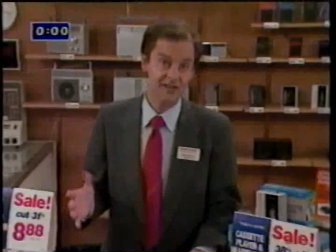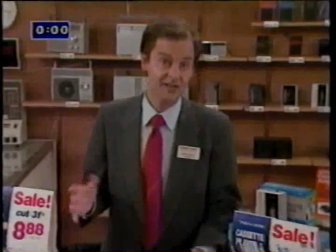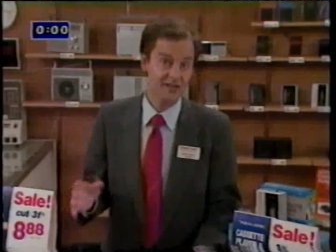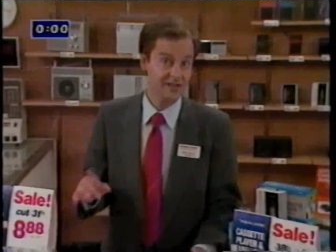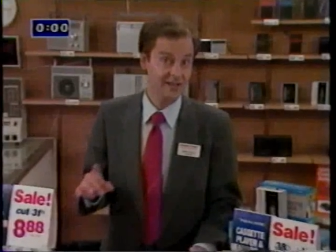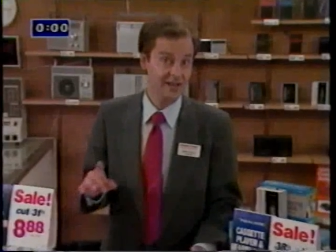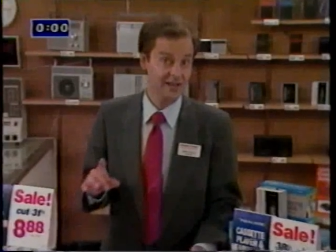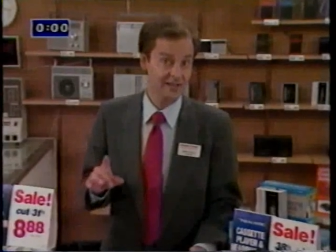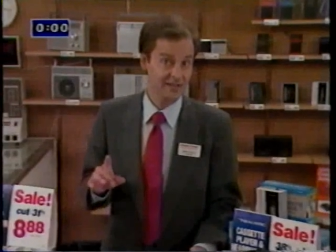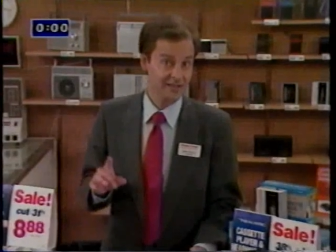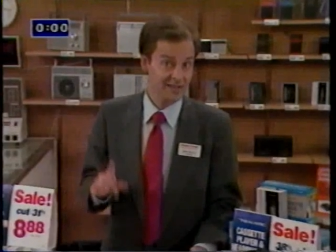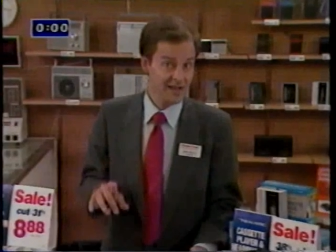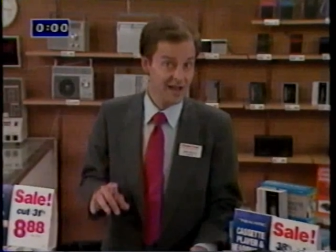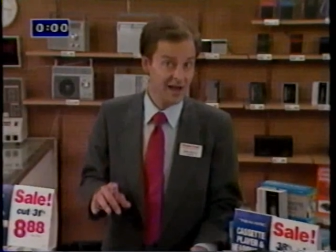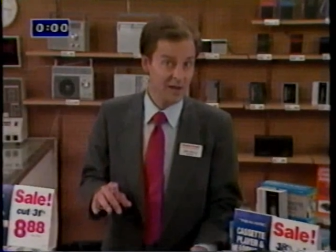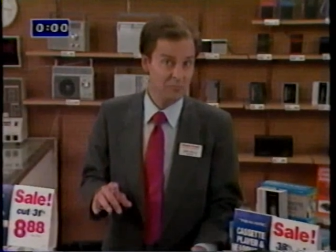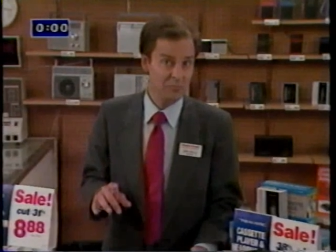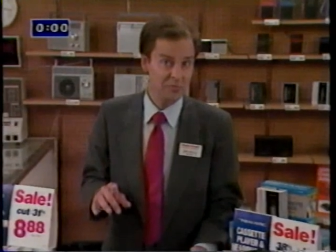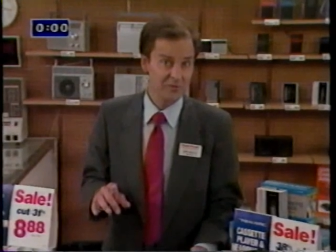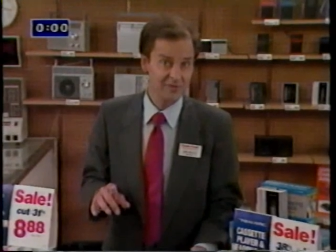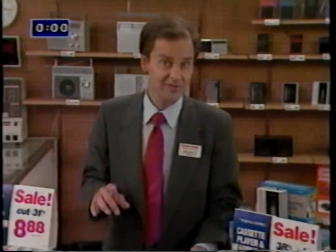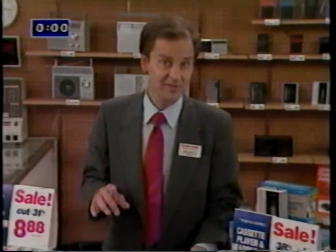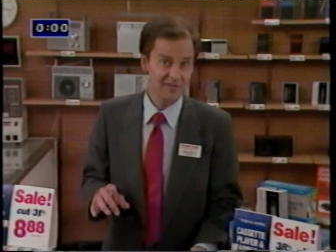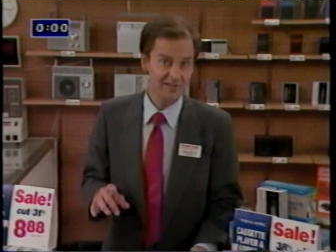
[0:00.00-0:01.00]
He ended
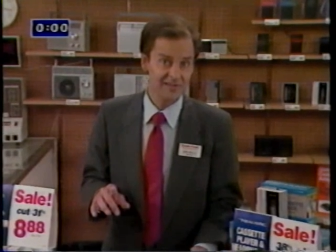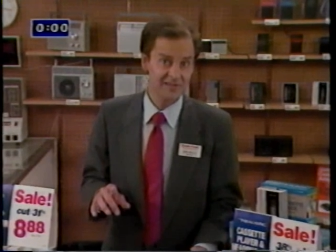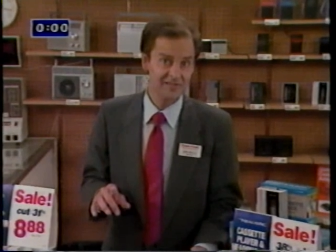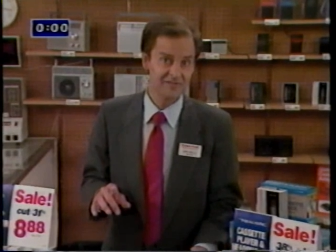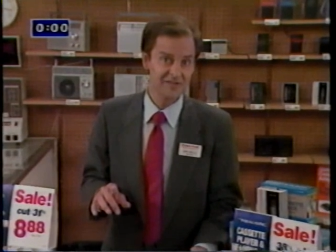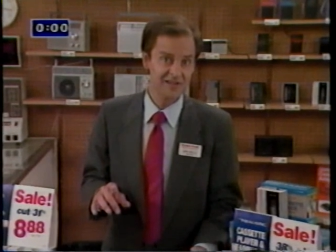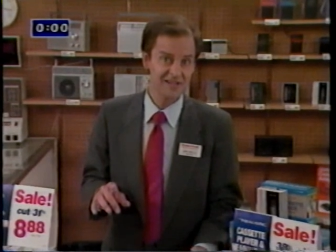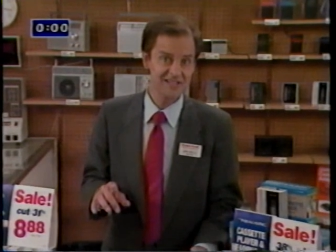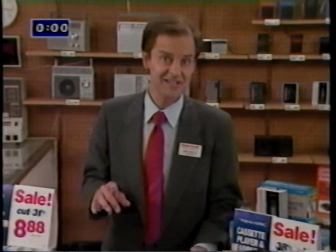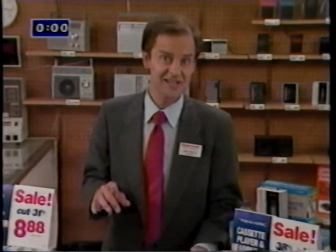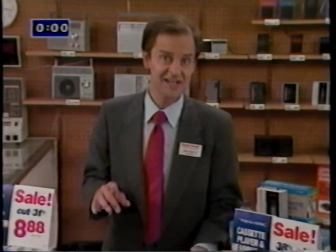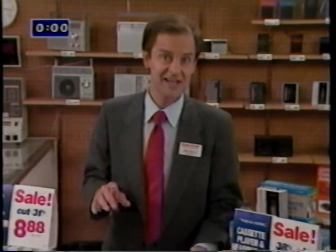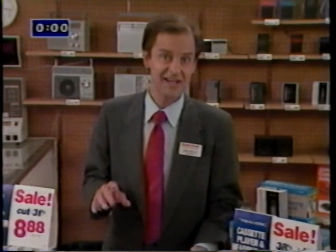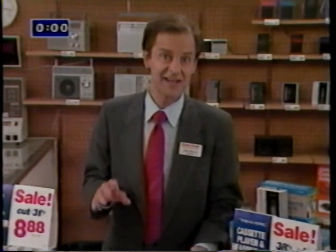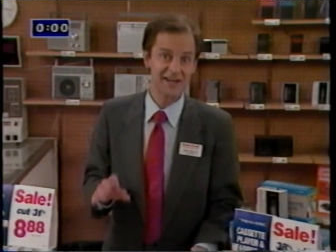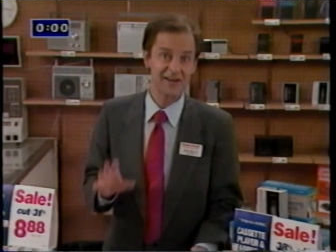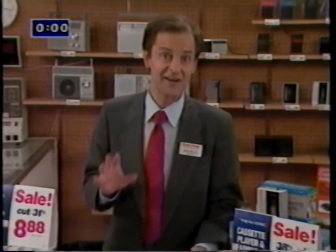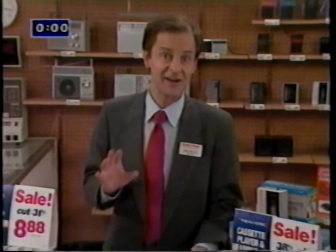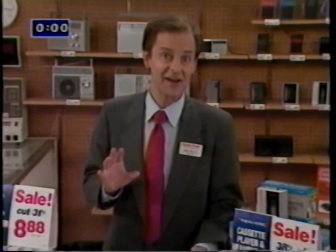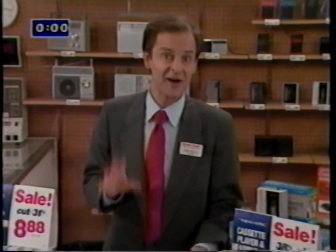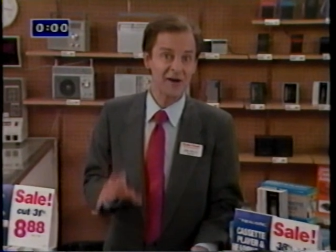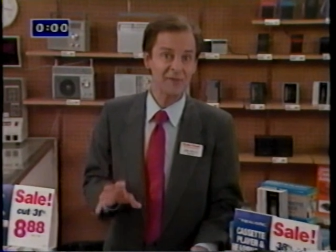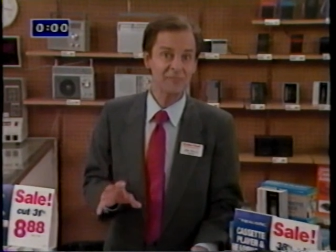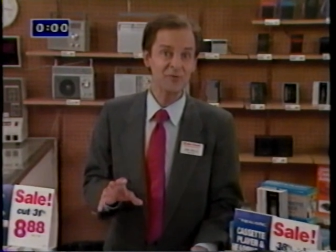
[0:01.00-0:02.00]
up investing in
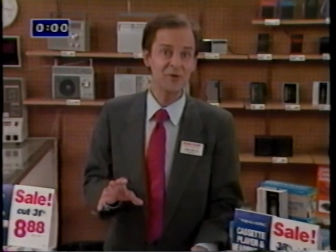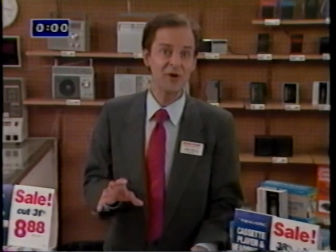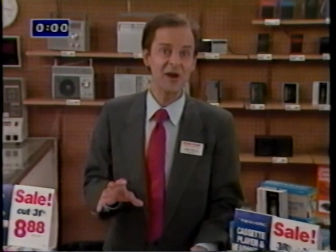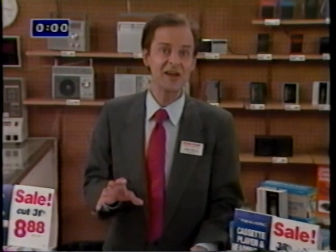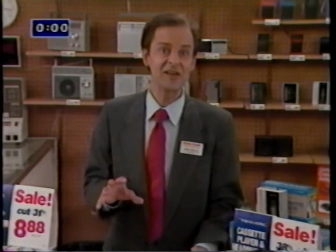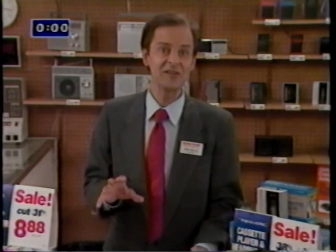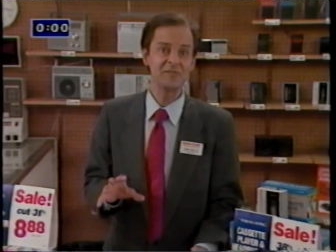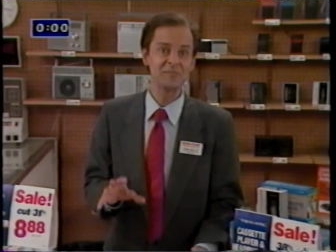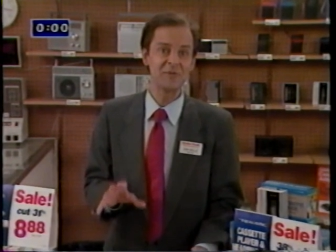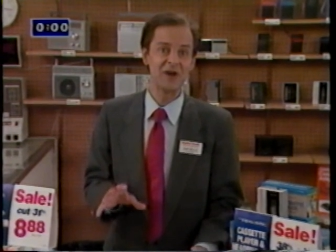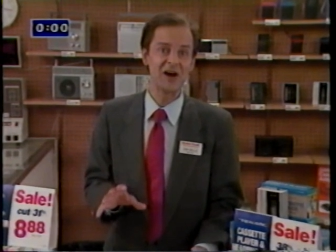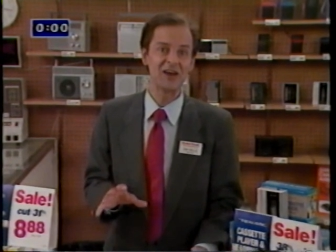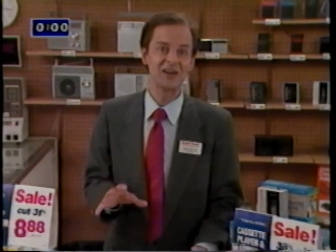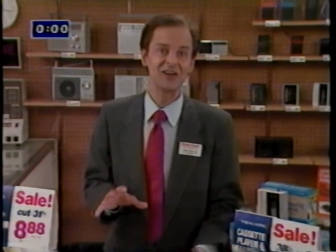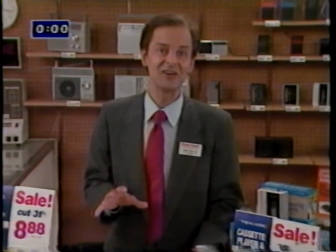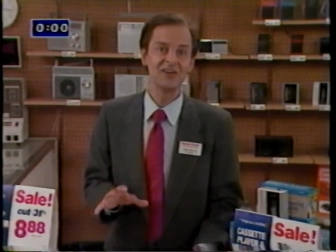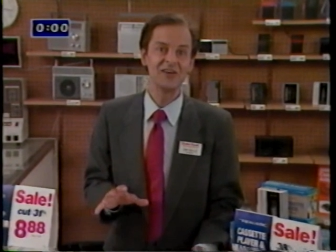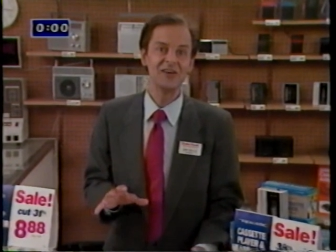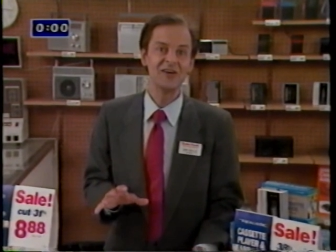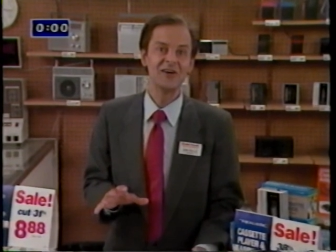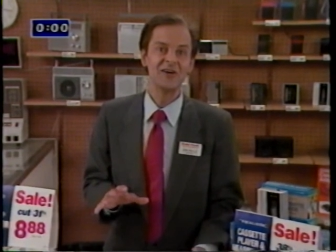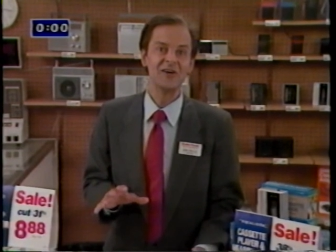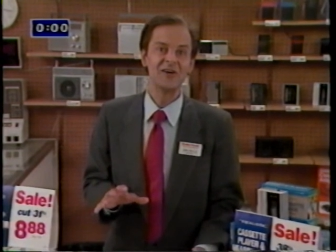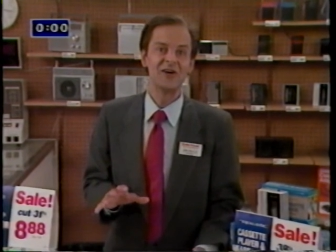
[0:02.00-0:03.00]
an upgraded
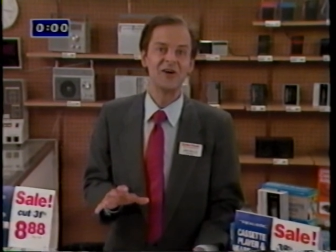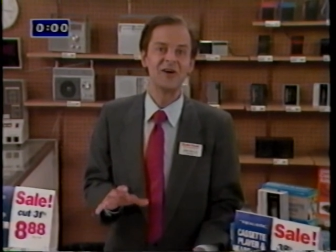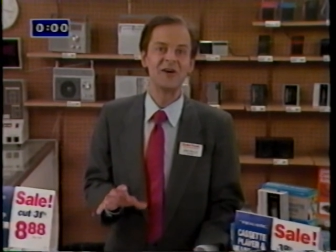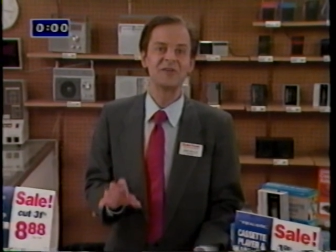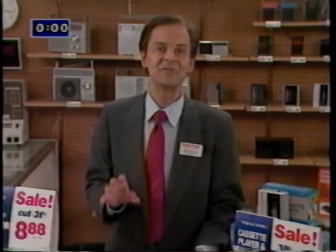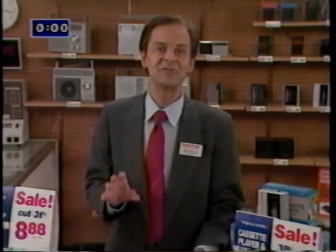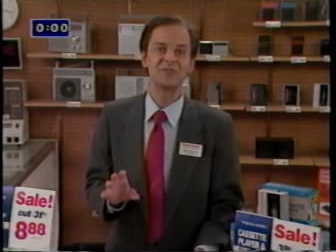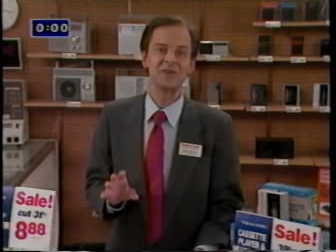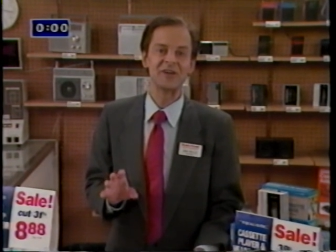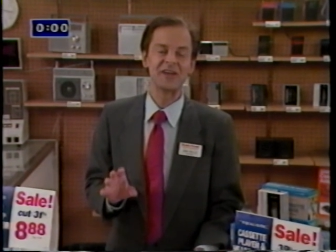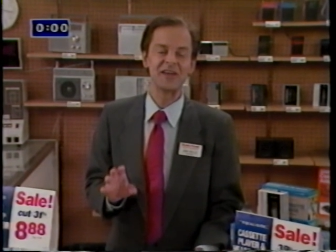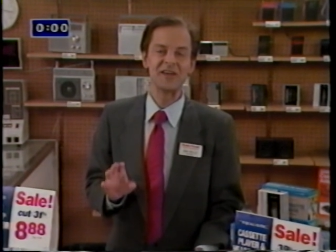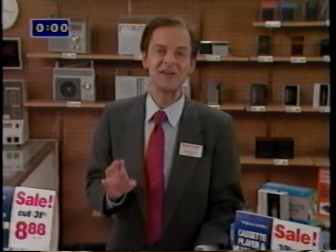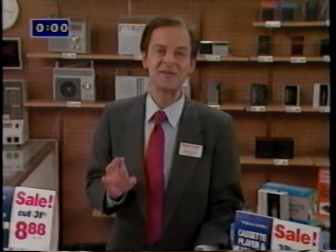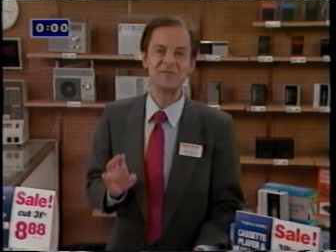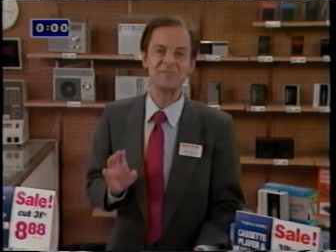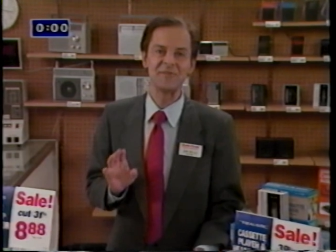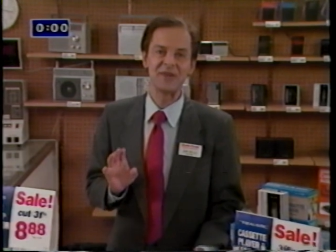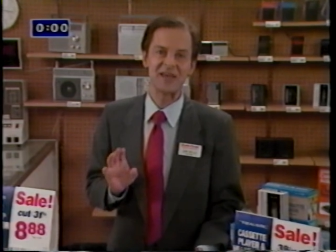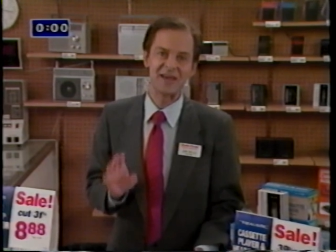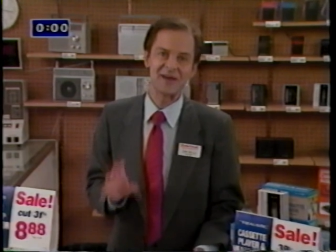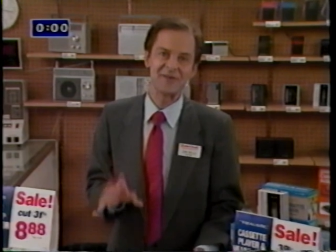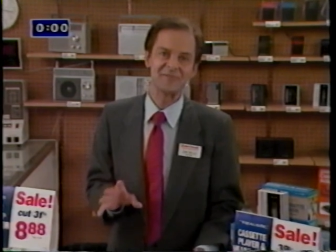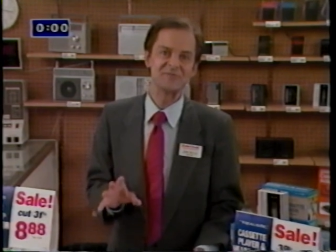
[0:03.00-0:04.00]
model offering
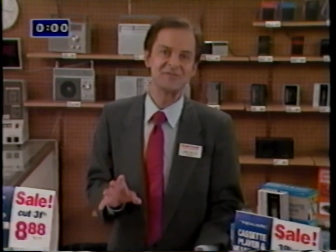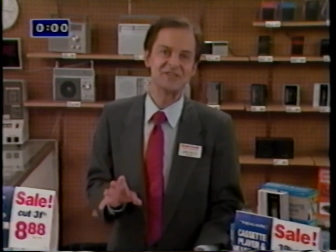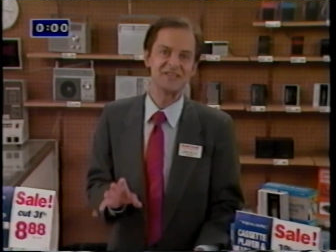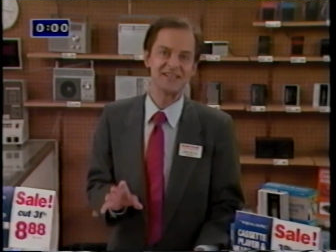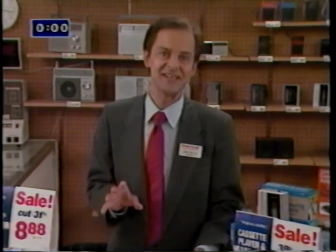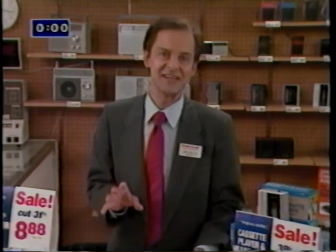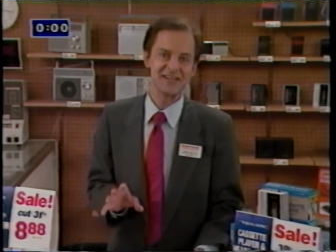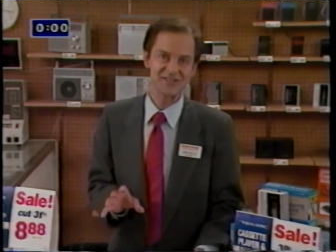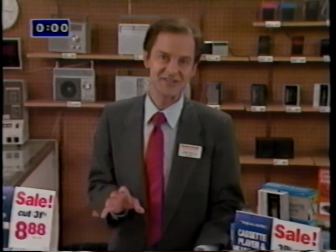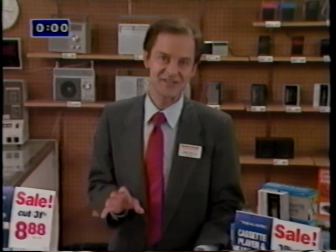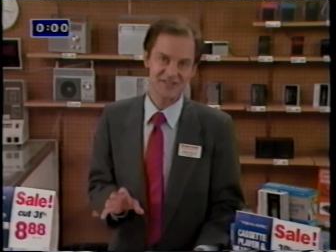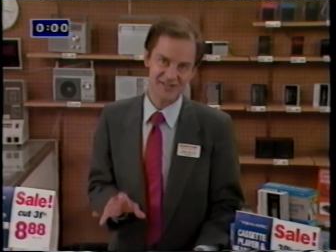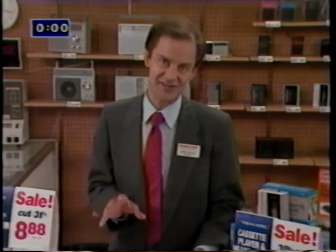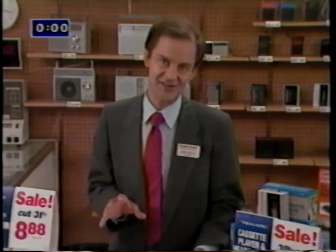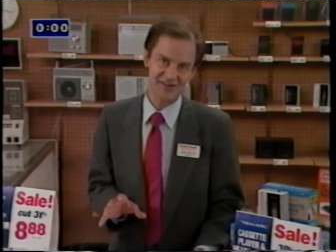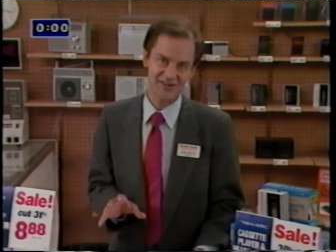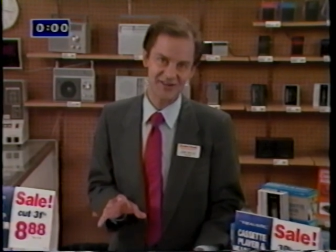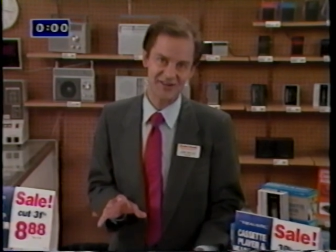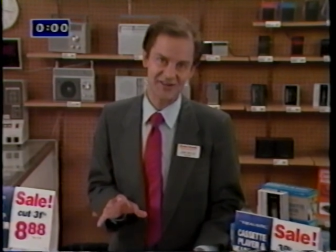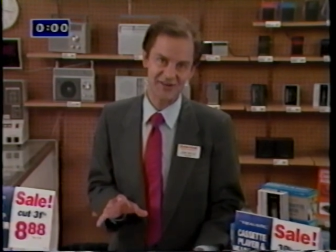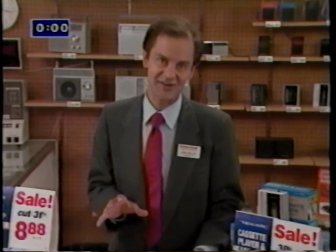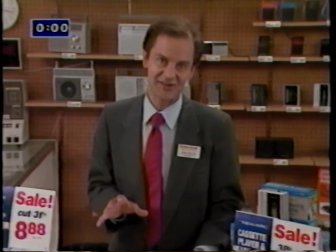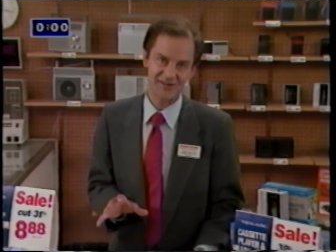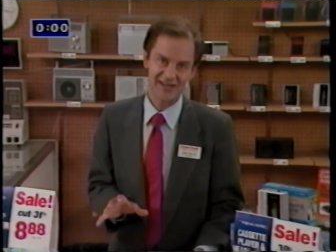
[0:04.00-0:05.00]
him MTS
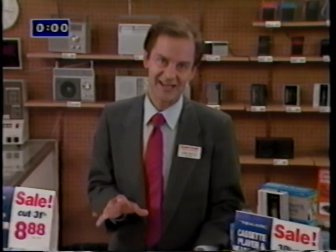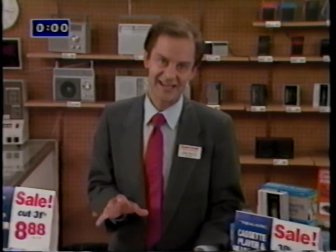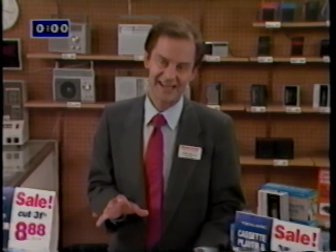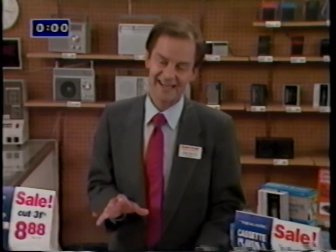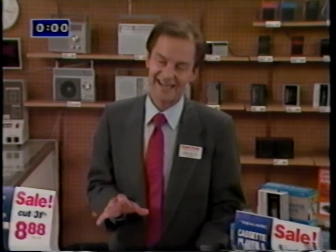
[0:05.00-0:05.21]
stereo.